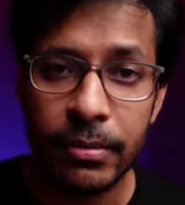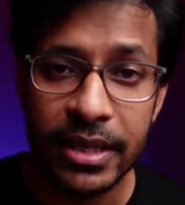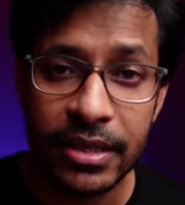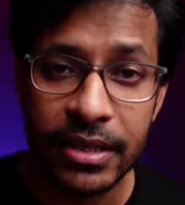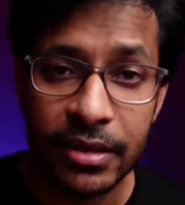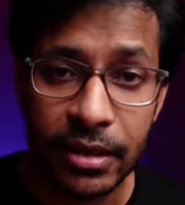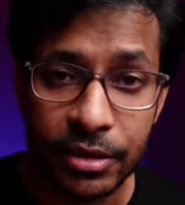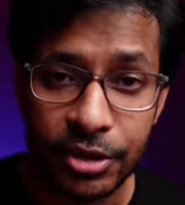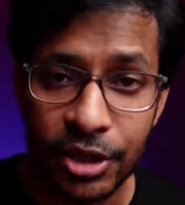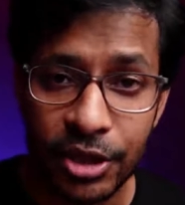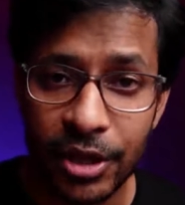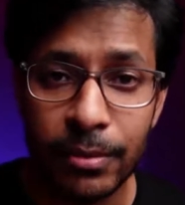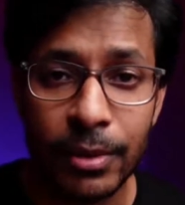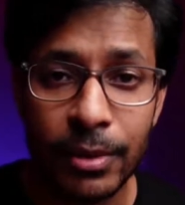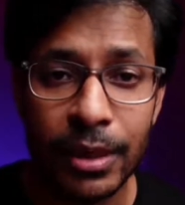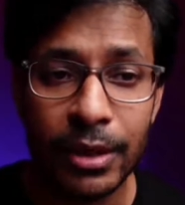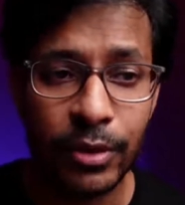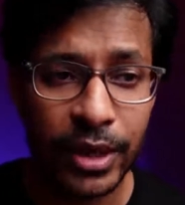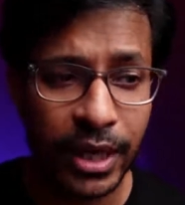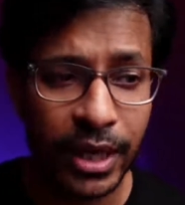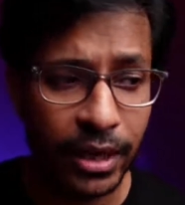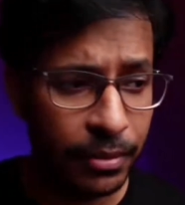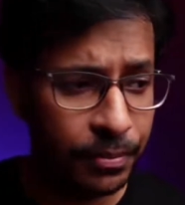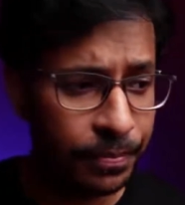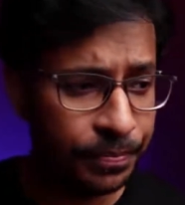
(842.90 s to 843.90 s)
will be searchable.
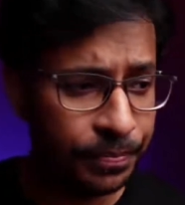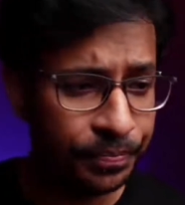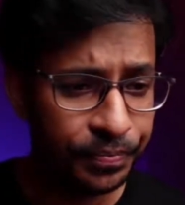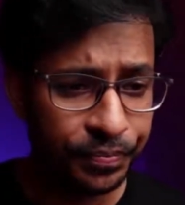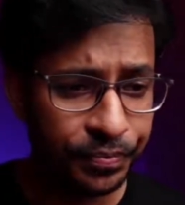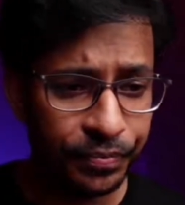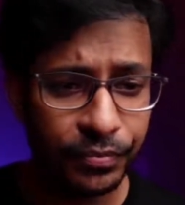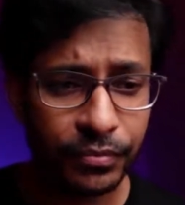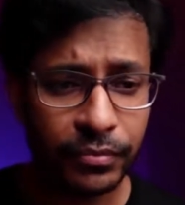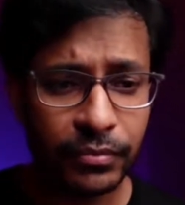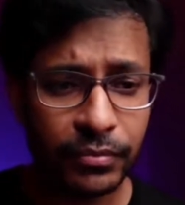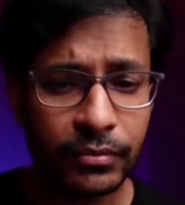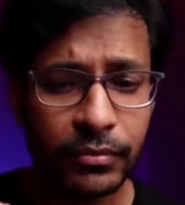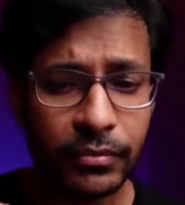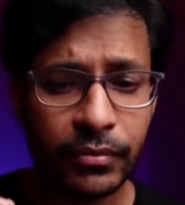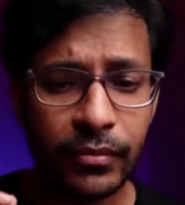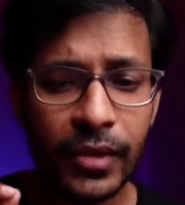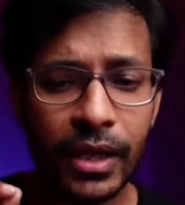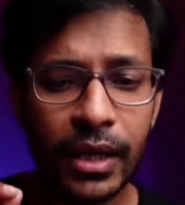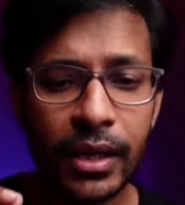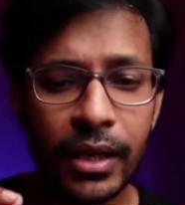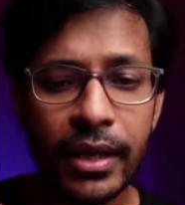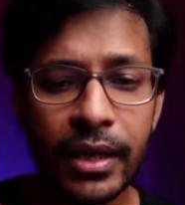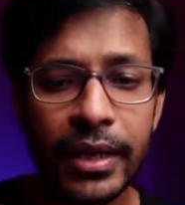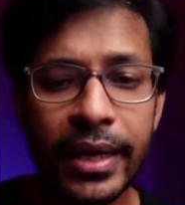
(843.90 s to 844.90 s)
You can
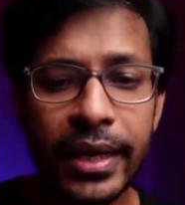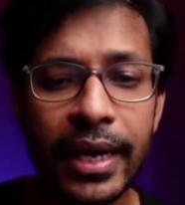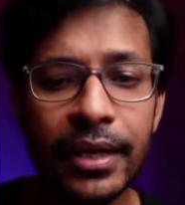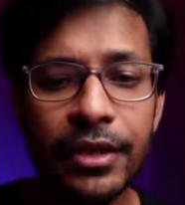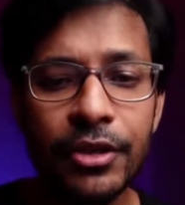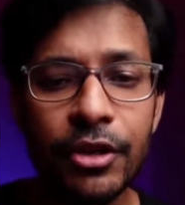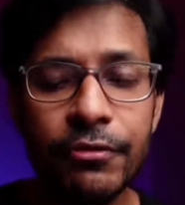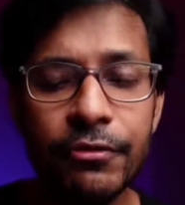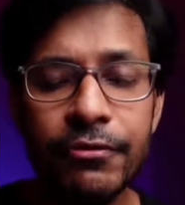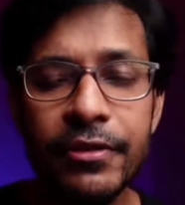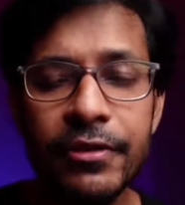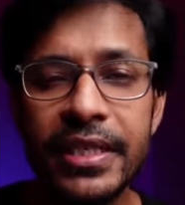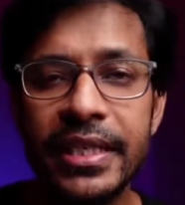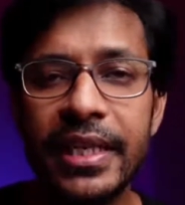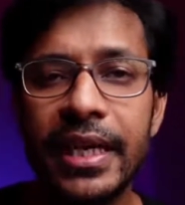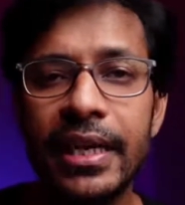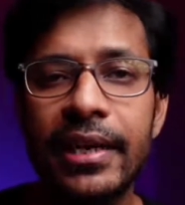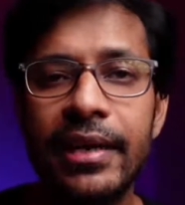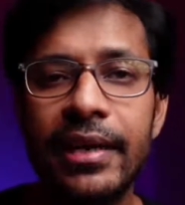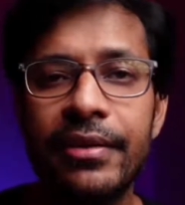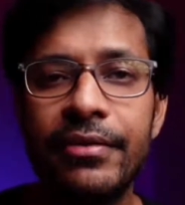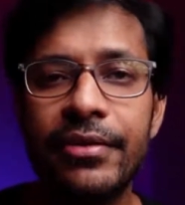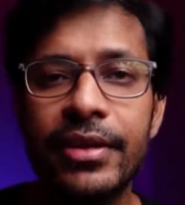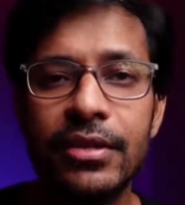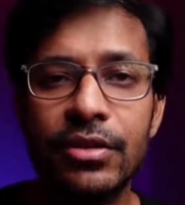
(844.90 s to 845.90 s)
get your
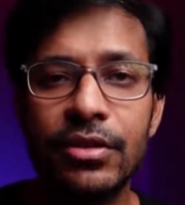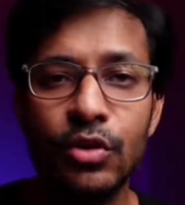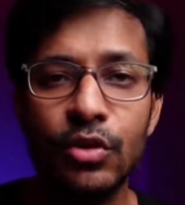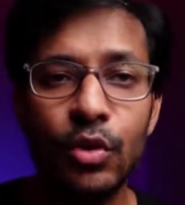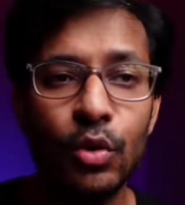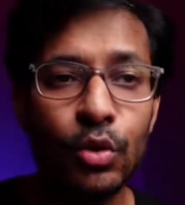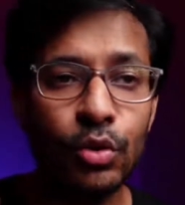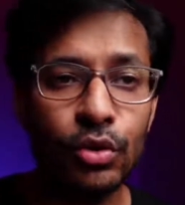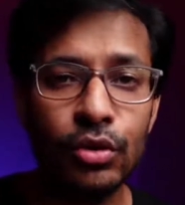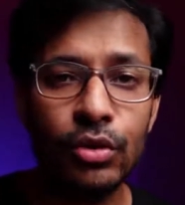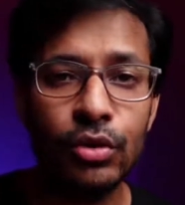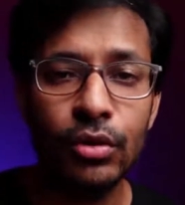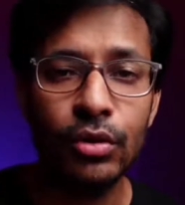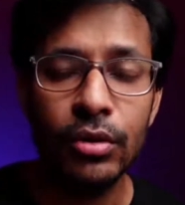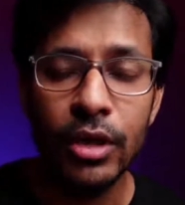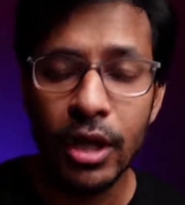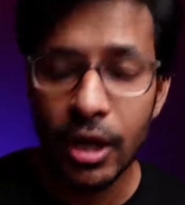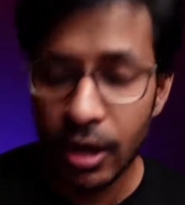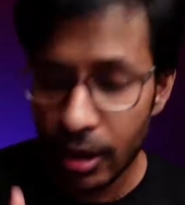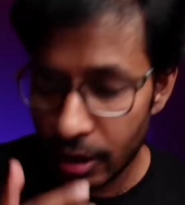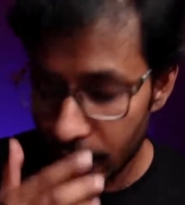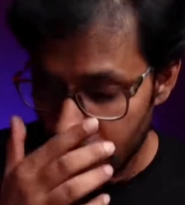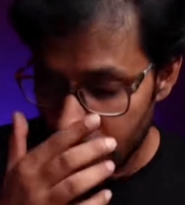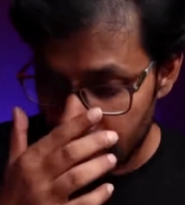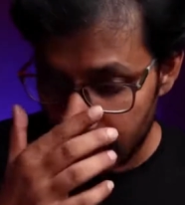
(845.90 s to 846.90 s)
physical address known to
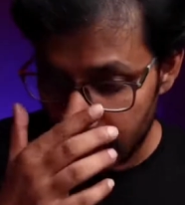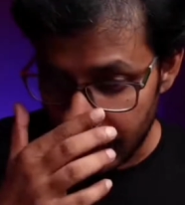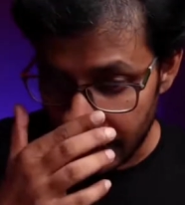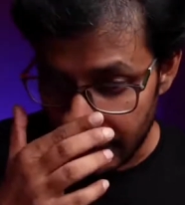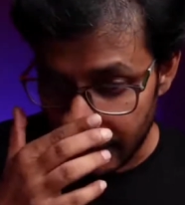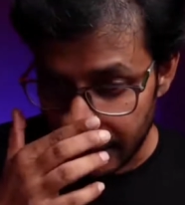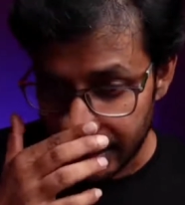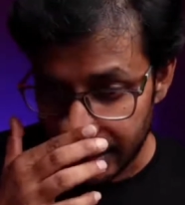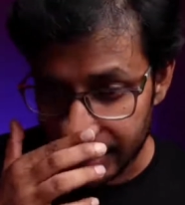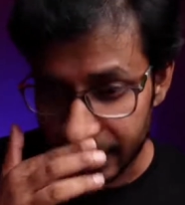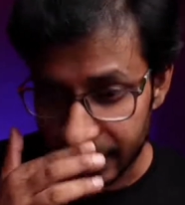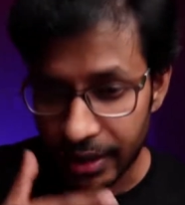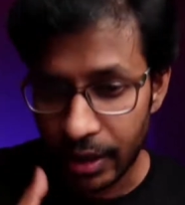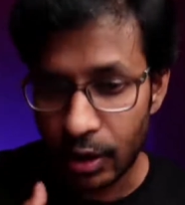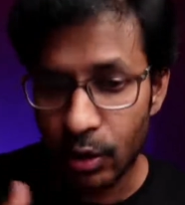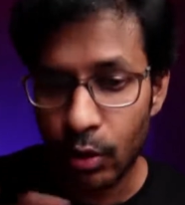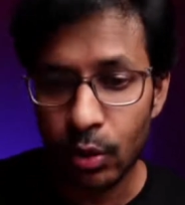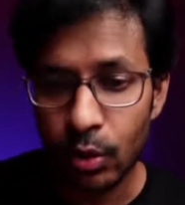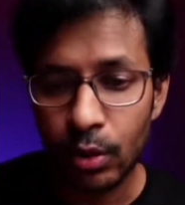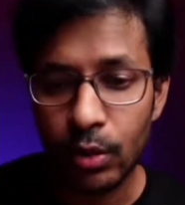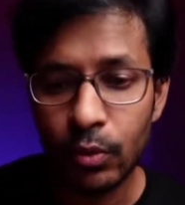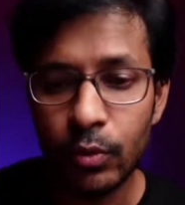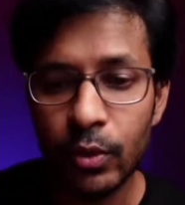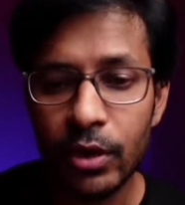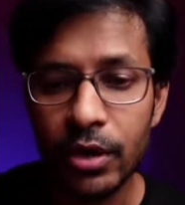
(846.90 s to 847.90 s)
the
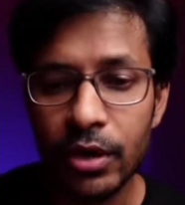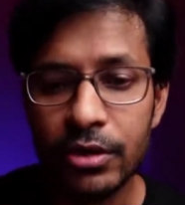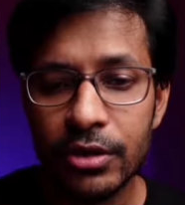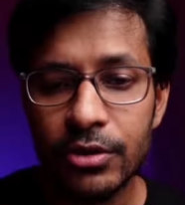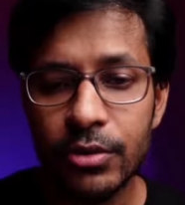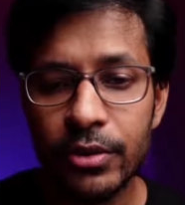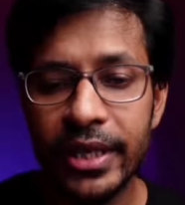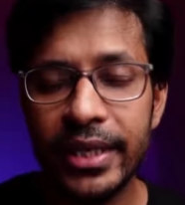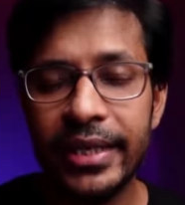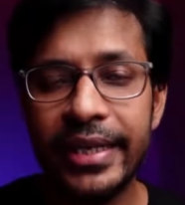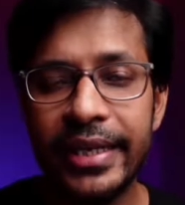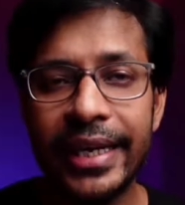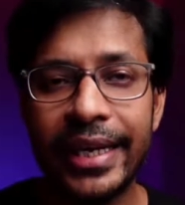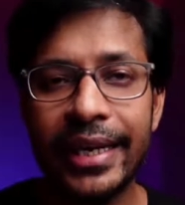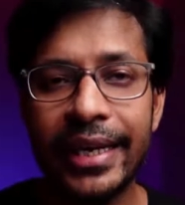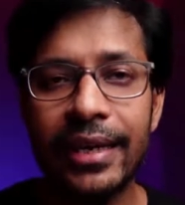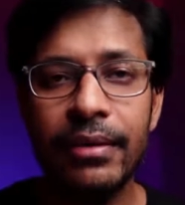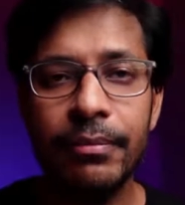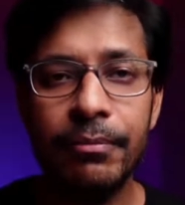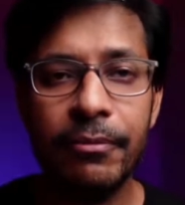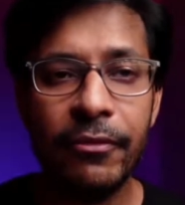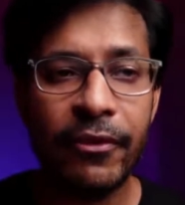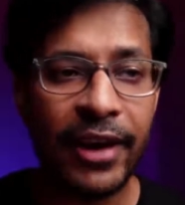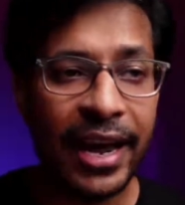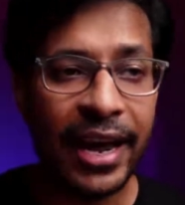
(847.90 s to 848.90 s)
whole world so that they
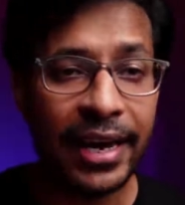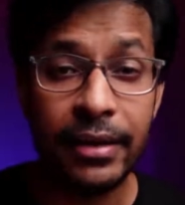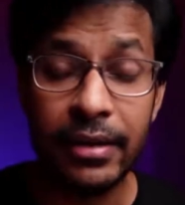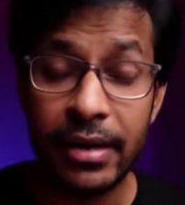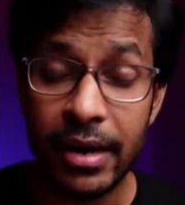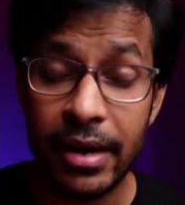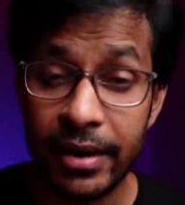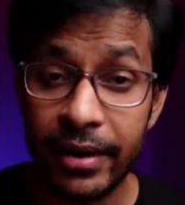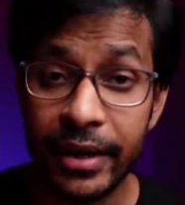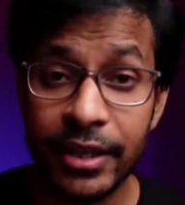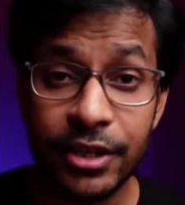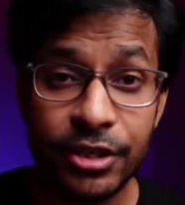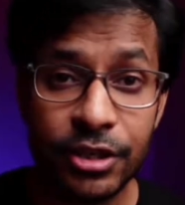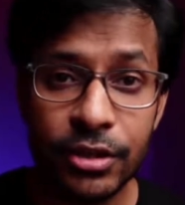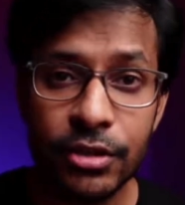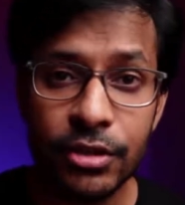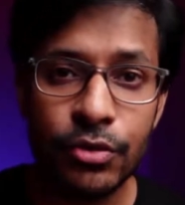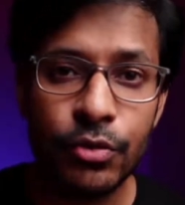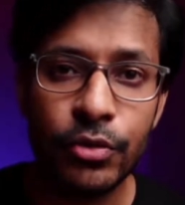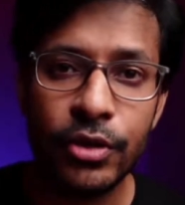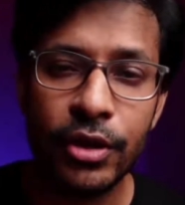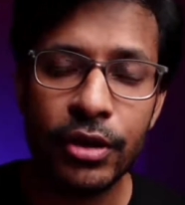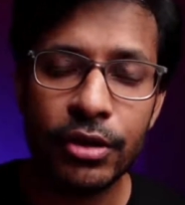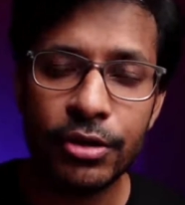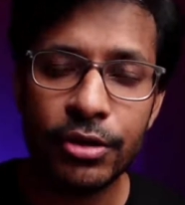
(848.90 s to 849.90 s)
can find directions
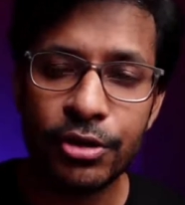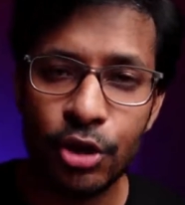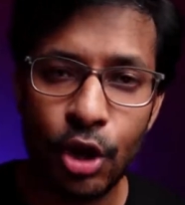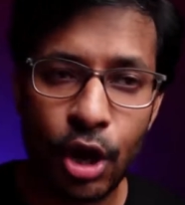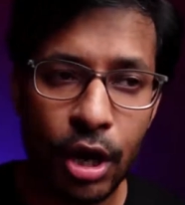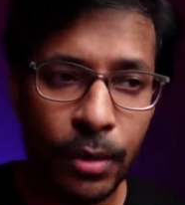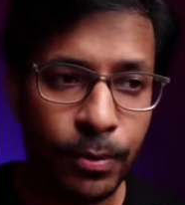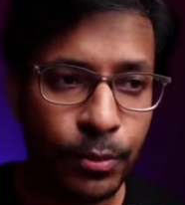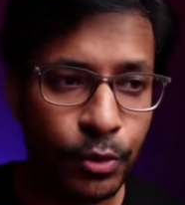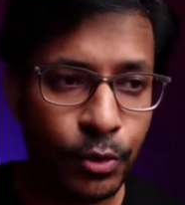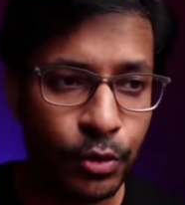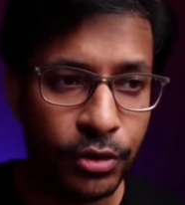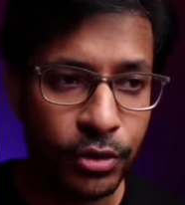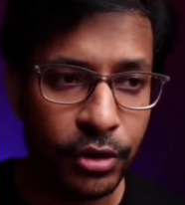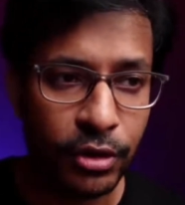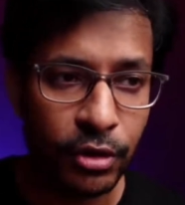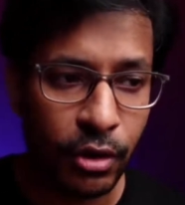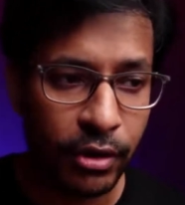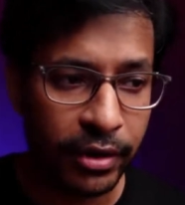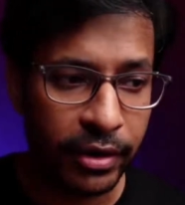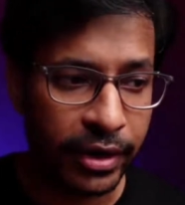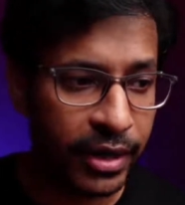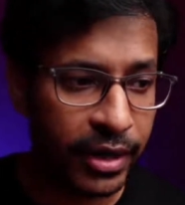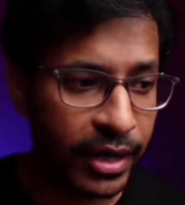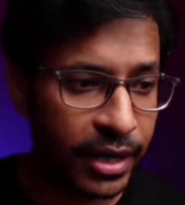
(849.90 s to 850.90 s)
to your shop, to your
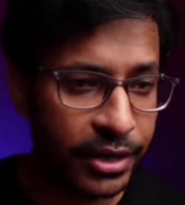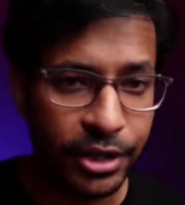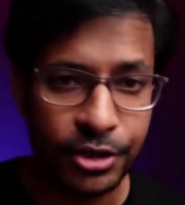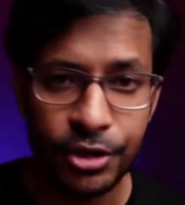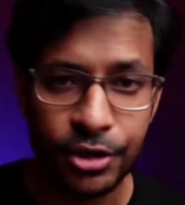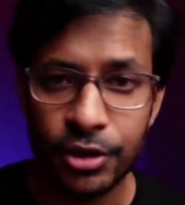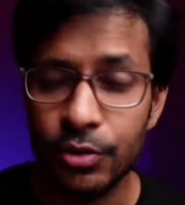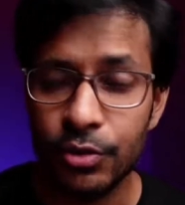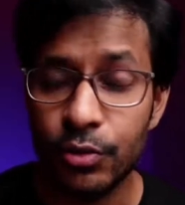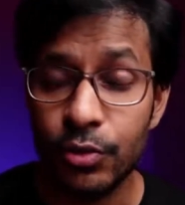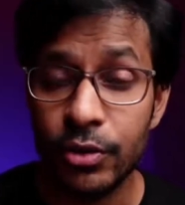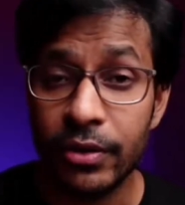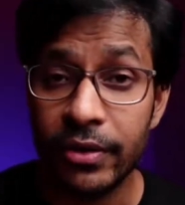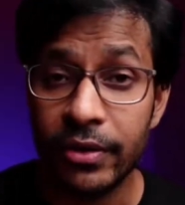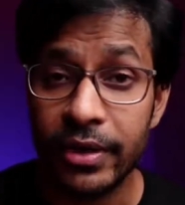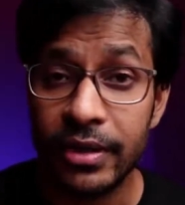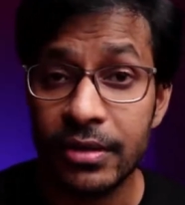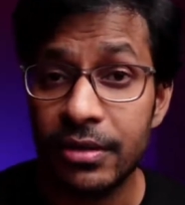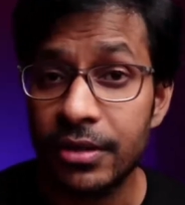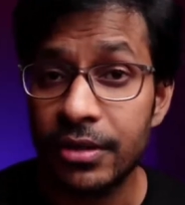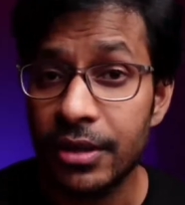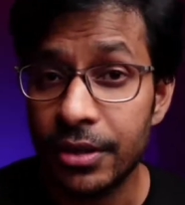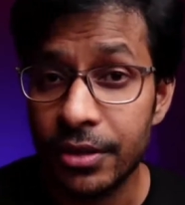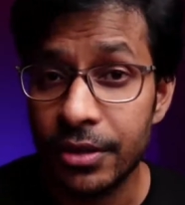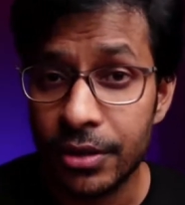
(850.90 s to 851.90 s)
organization, to your
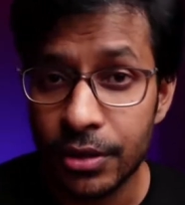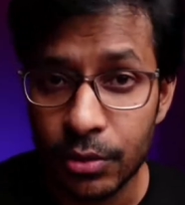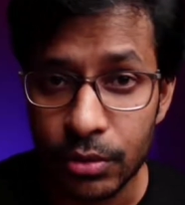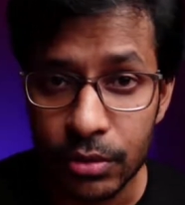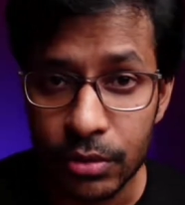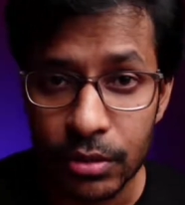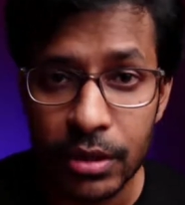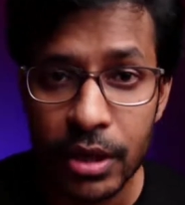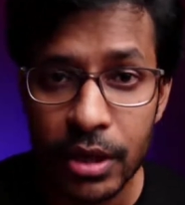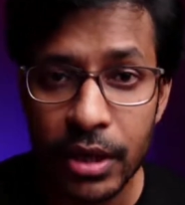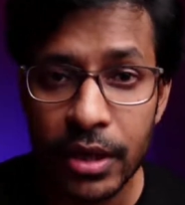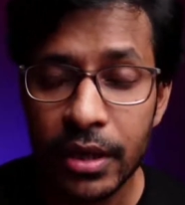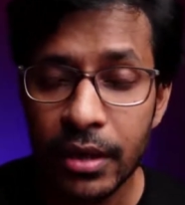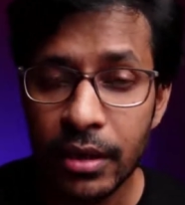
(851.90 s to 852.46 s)
institute